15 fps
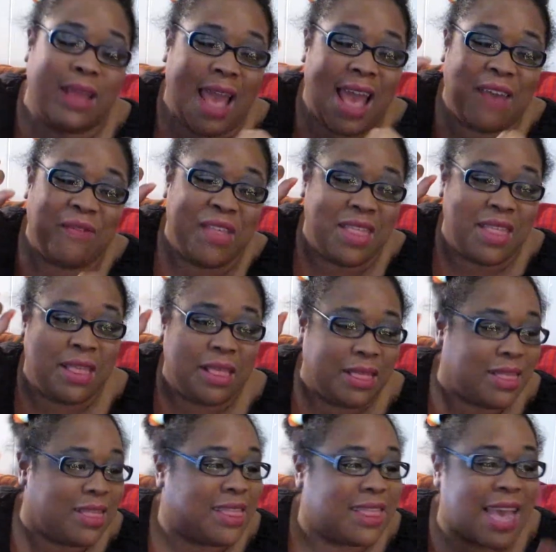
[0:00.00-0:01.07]
having
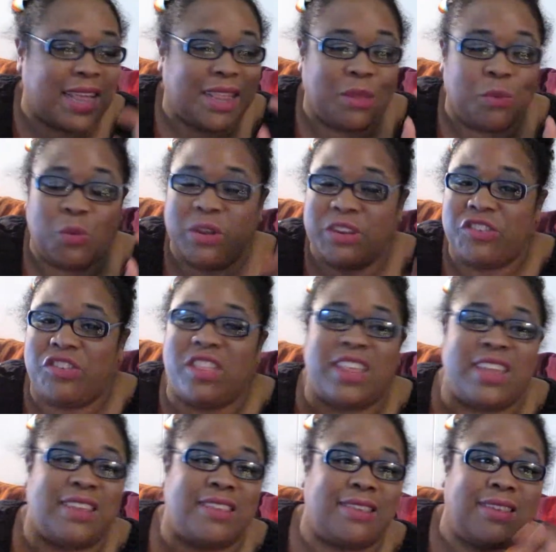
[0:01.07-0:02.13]
that wish
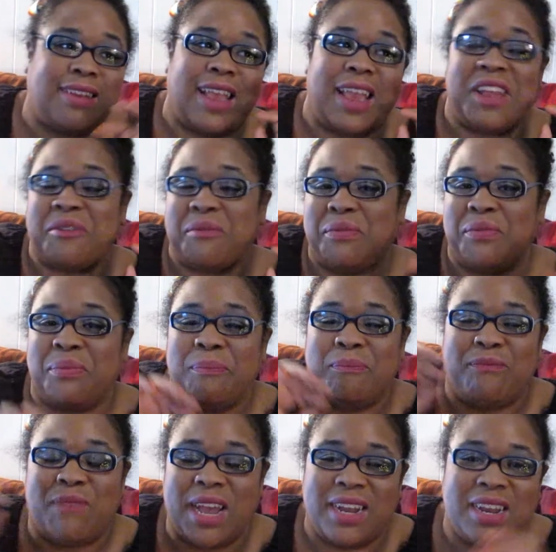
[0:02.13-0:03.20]
list and
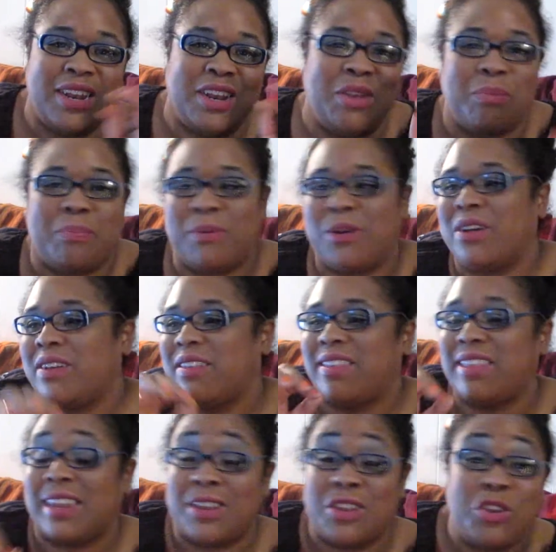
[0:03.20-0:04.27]
finding new
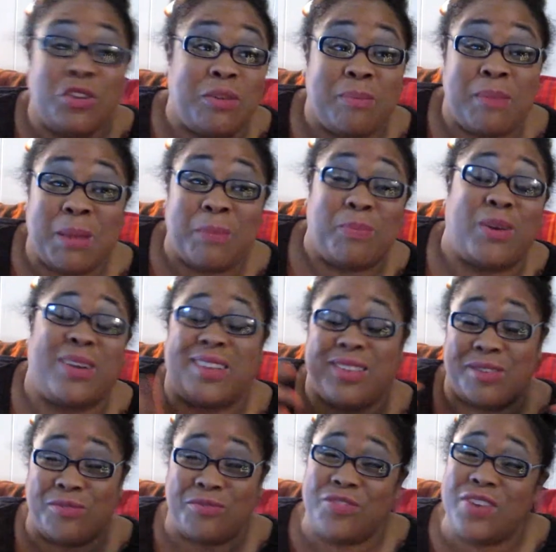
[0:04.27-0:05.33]
books and new to me
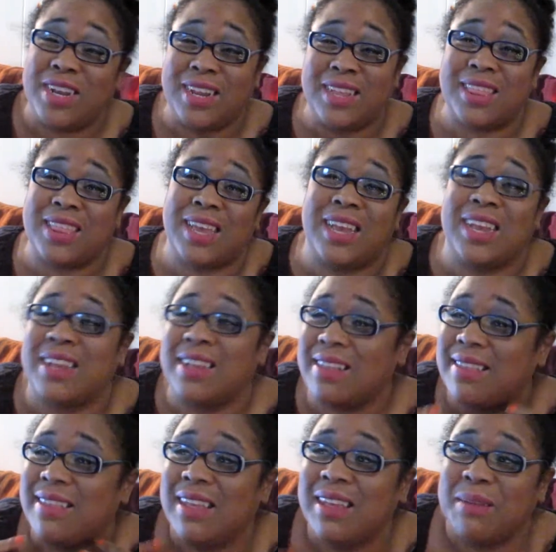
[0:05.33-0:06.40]
books and reading
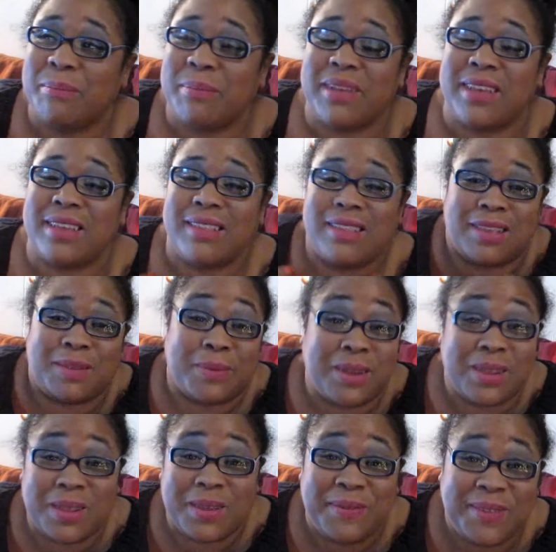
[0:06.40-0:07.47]
things, because it's what
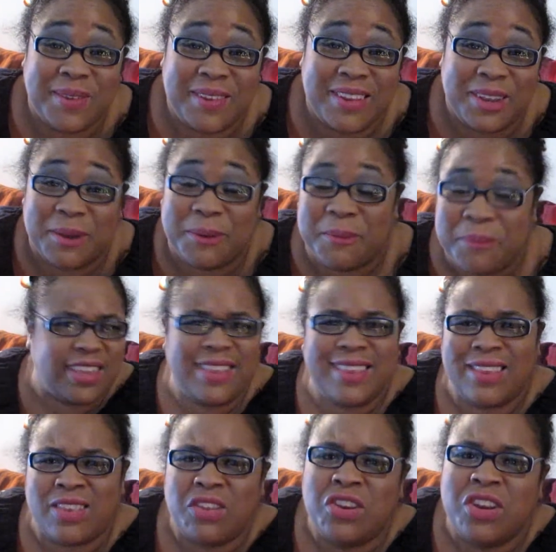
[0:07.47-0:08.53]
I love to do. This
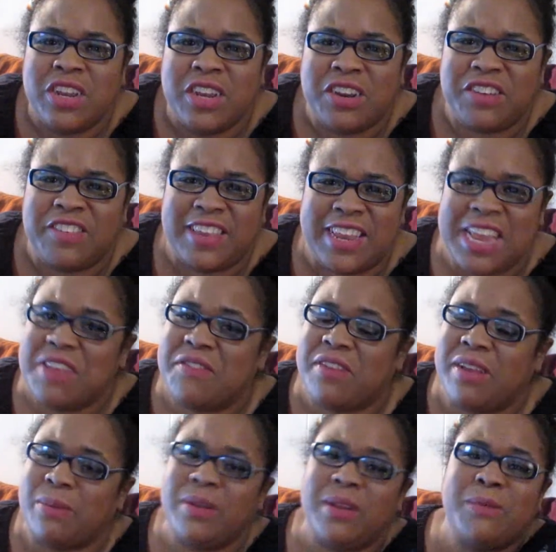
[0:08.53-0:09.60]
is New Year's Eve,
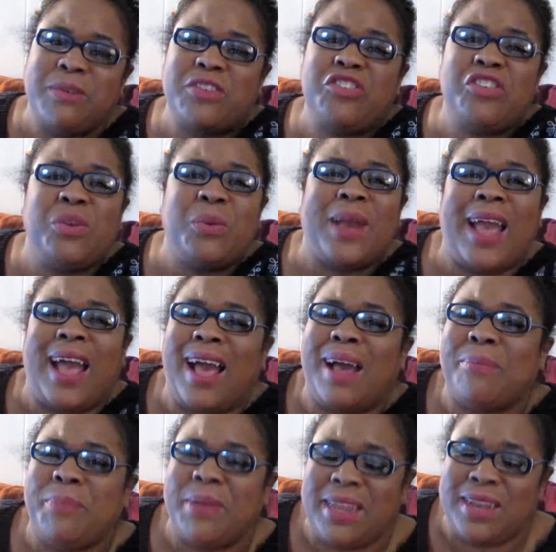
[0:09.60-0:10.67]
and I want to wish you a
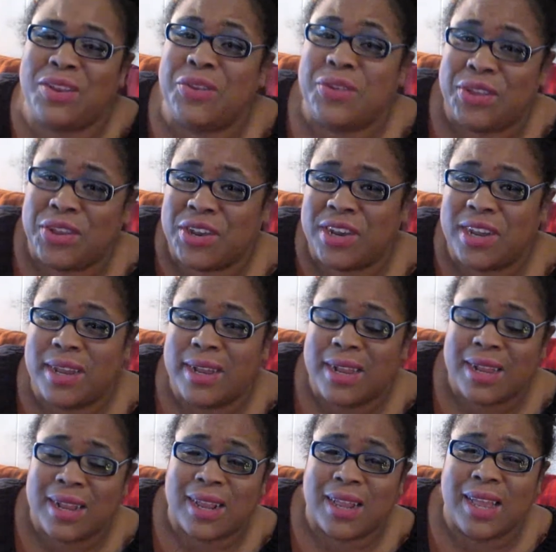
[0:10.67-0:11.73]
happy new year
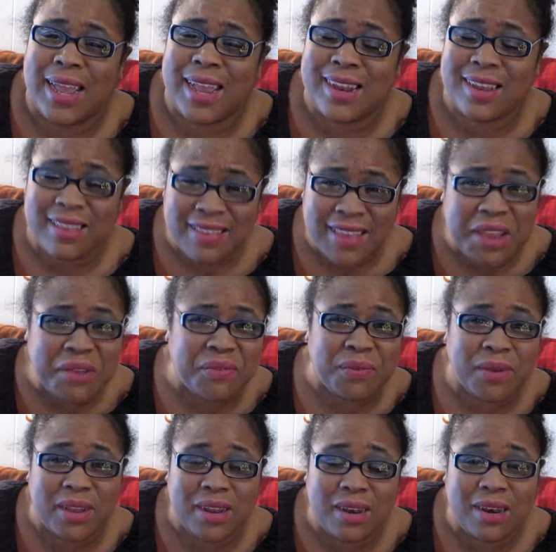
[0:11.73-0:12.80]
and a safe
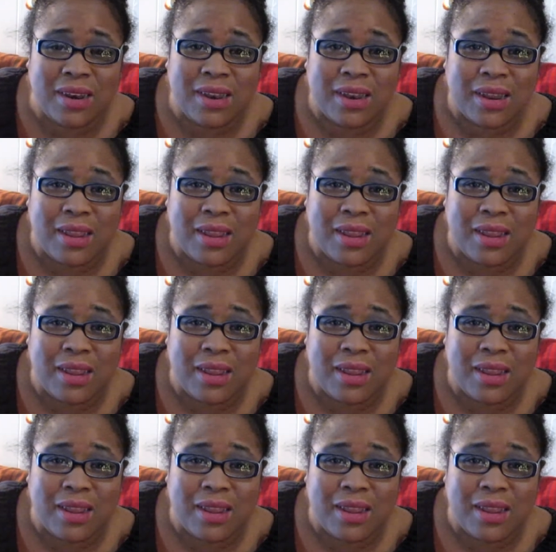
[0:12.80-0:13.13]
one.